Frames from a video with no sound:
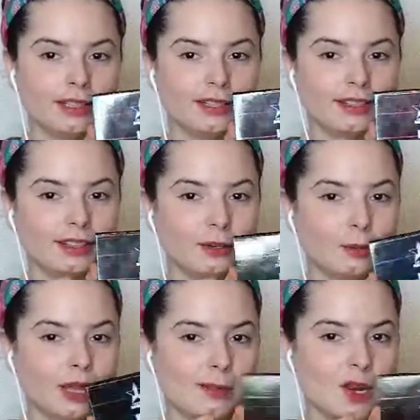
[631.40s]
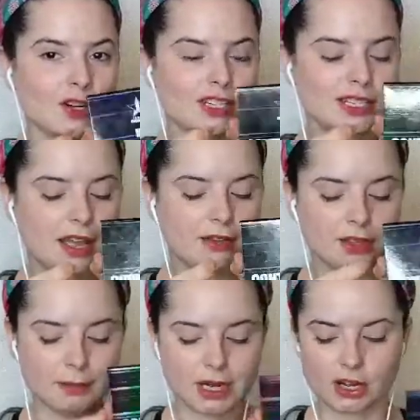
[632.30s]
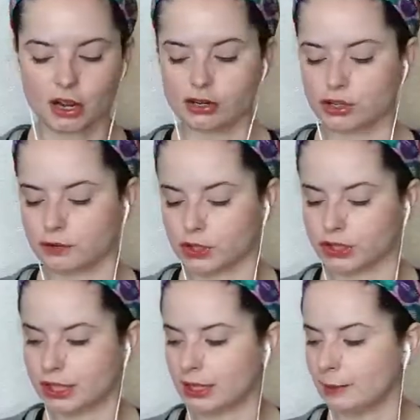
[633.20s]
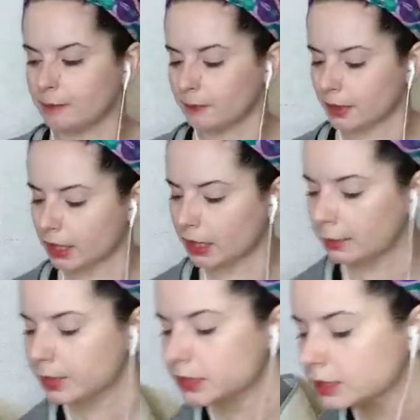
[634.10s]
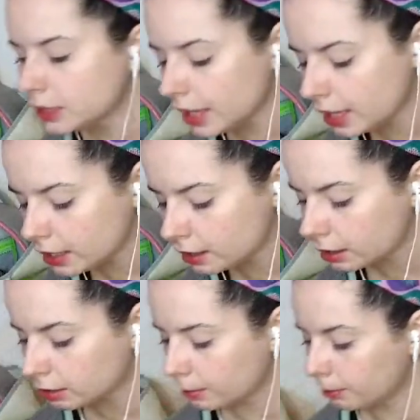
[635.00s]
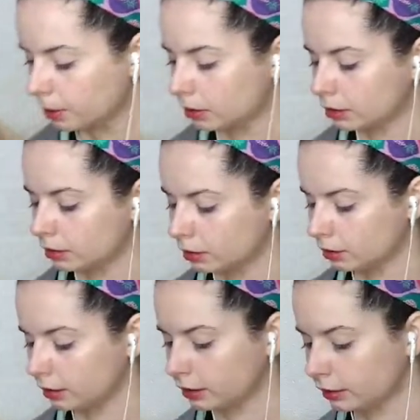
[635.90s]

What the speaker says: the little baby herself, the Mini Controversy, and I'm gonna take my